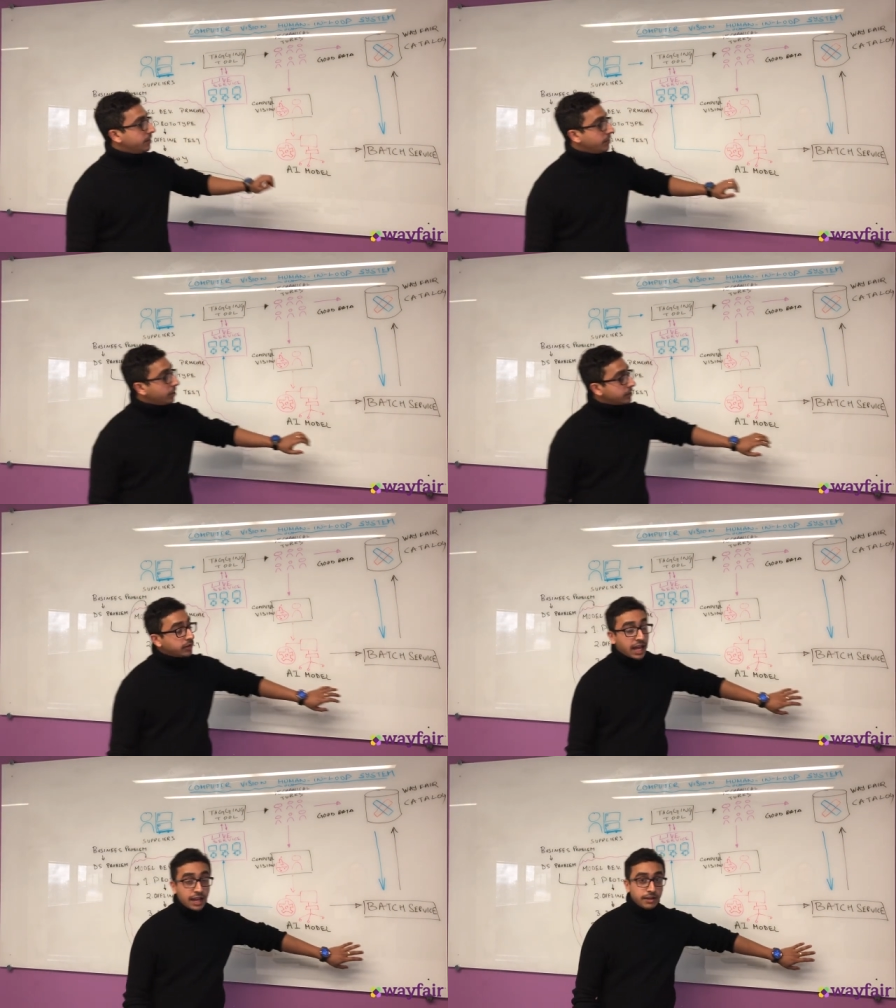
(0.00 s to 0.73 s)
We
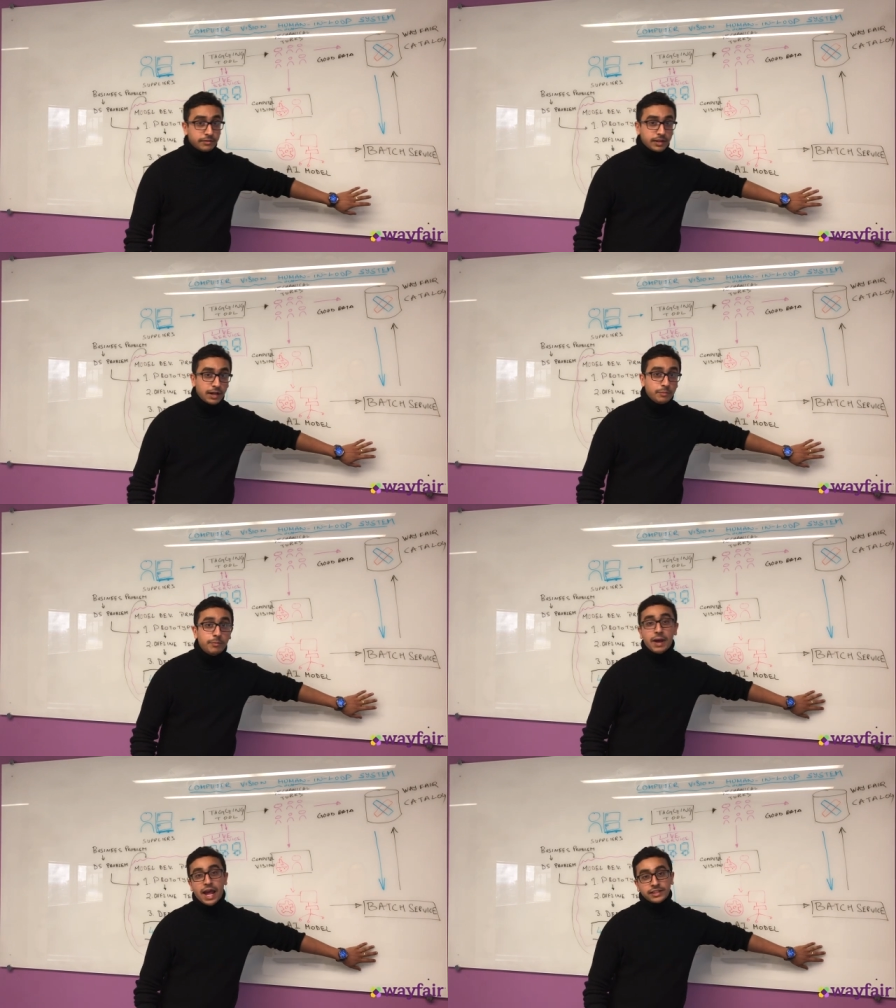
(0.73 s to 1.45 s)
also have a
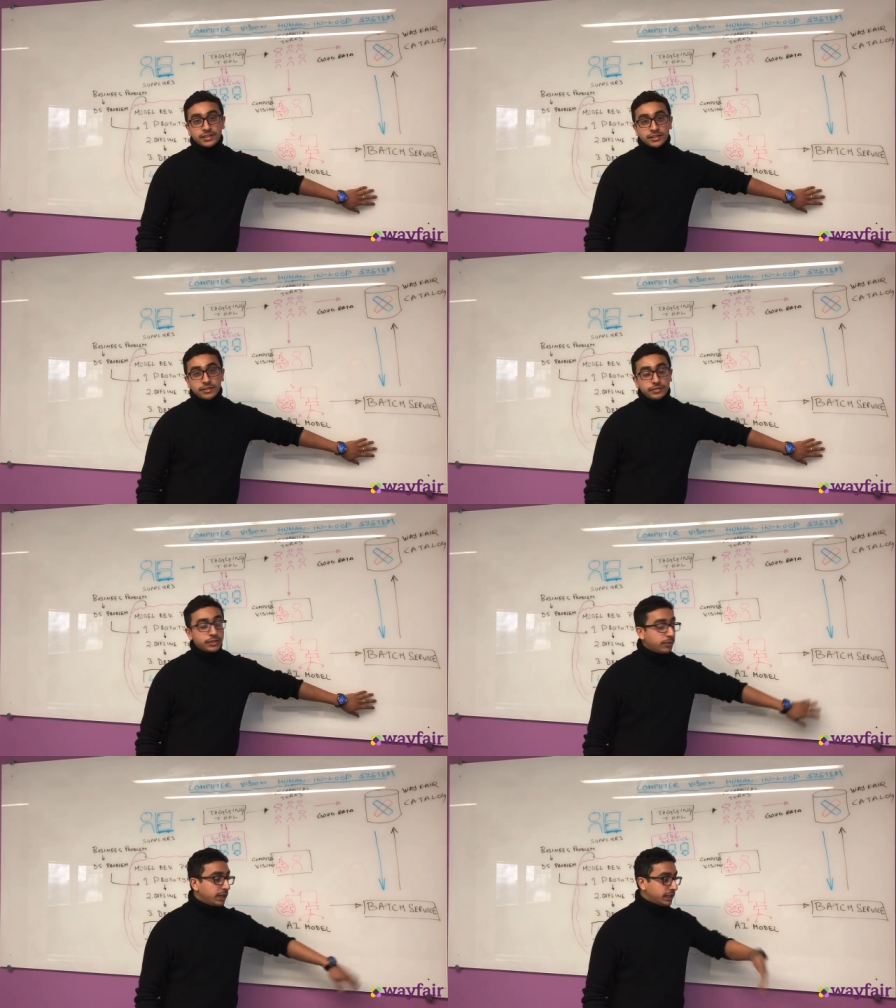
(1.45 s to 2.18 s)
batch
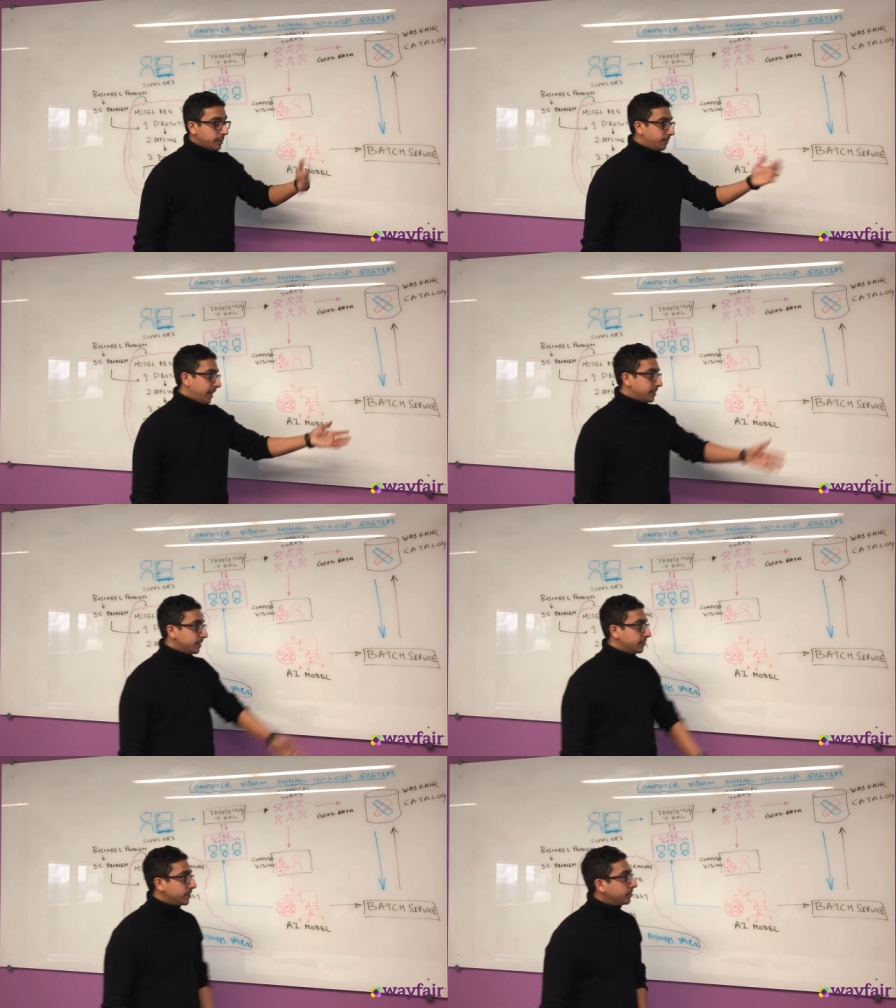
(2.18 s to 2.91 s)
service. So what does the batch
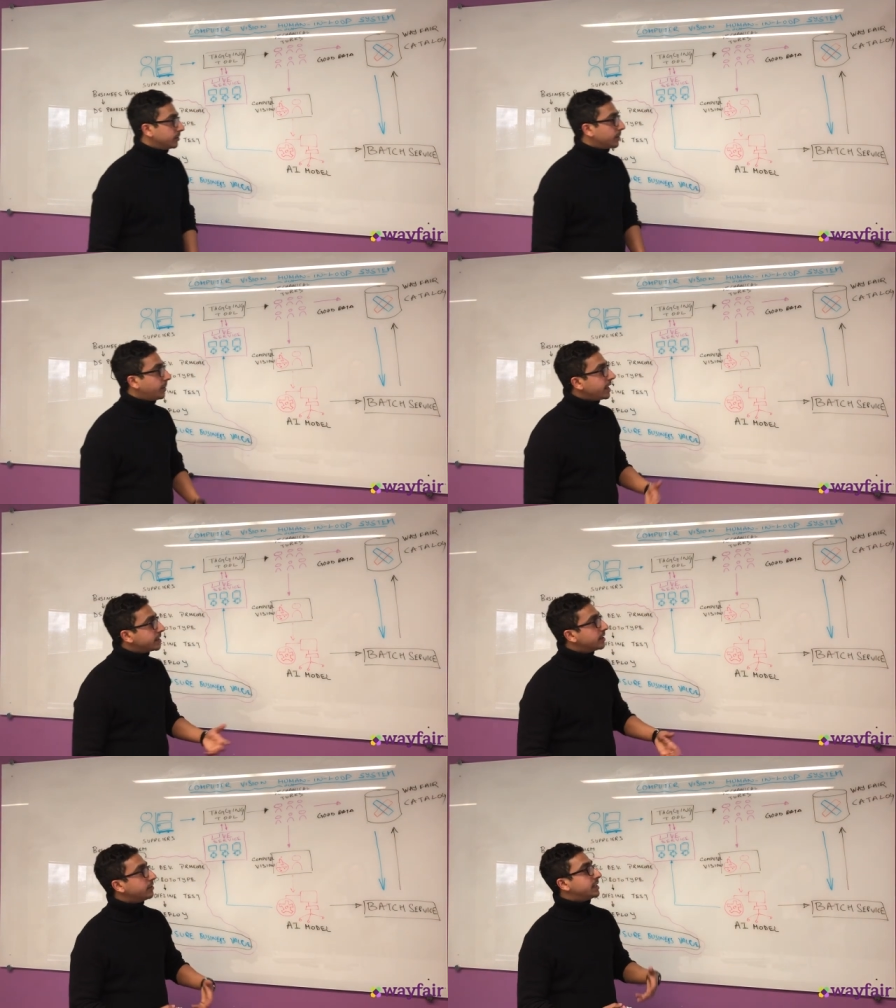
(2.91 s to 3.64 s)
service do? The
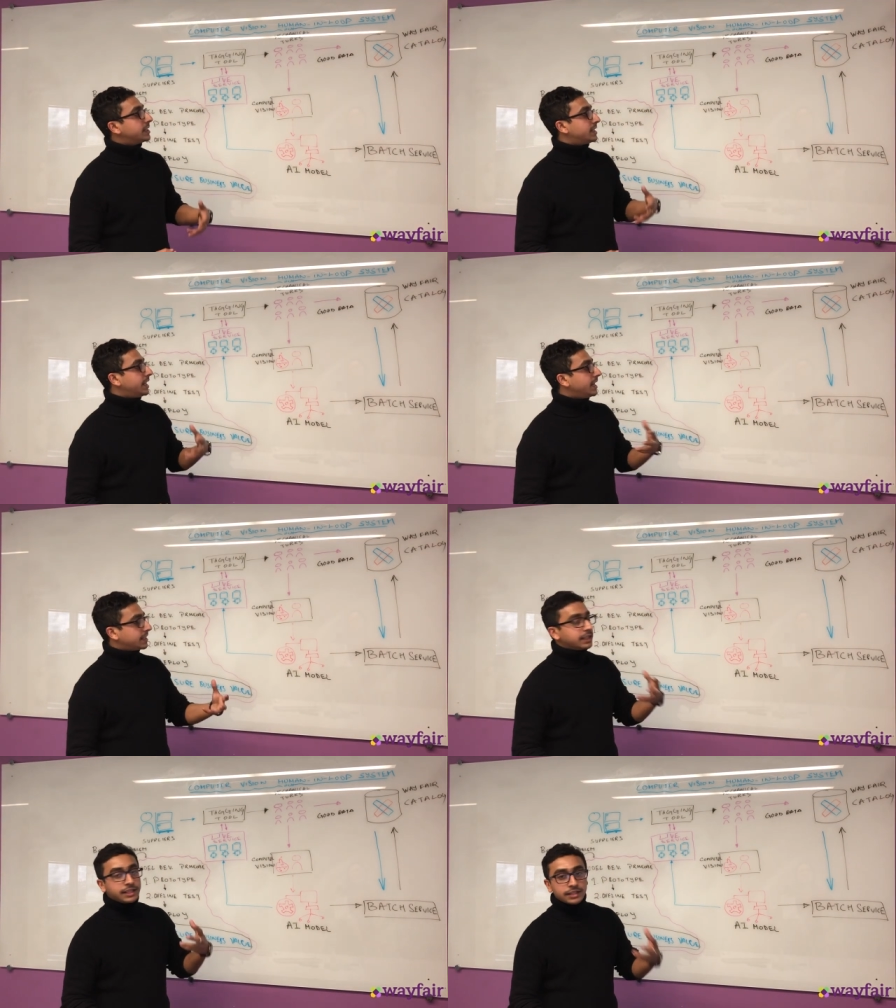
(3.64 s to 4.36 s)
batch service
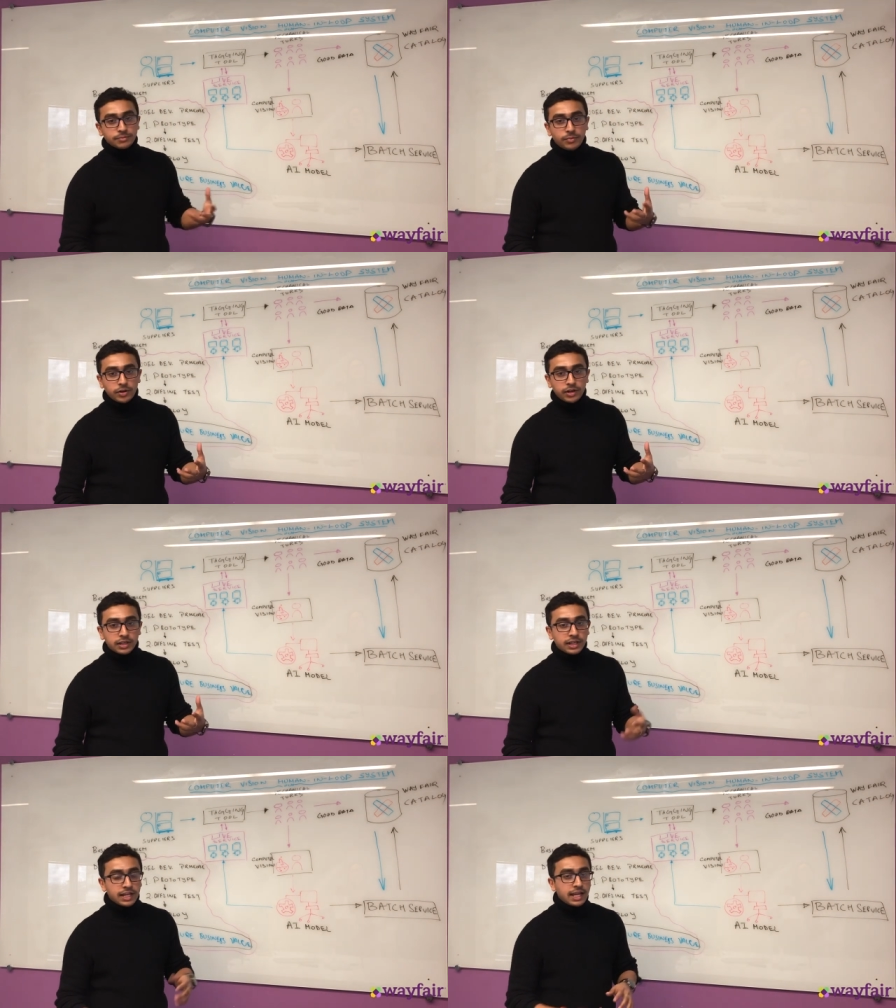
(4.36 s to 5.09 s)
takes in this
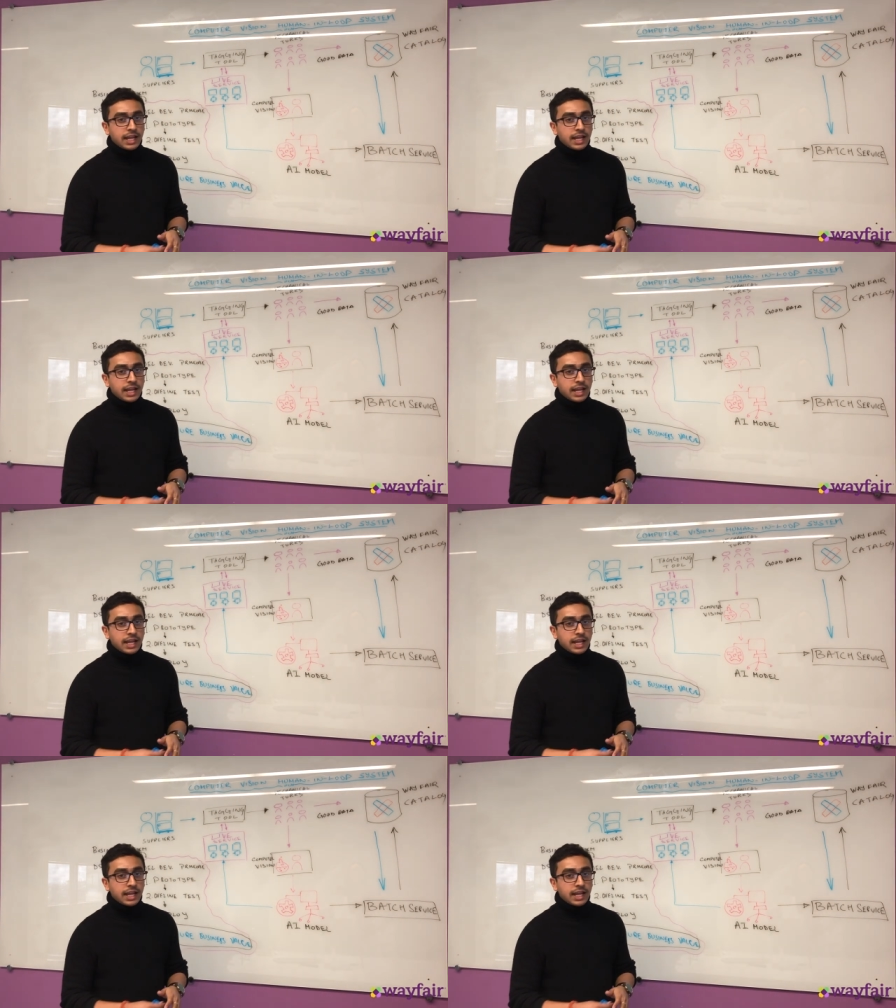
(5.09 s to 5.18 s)
model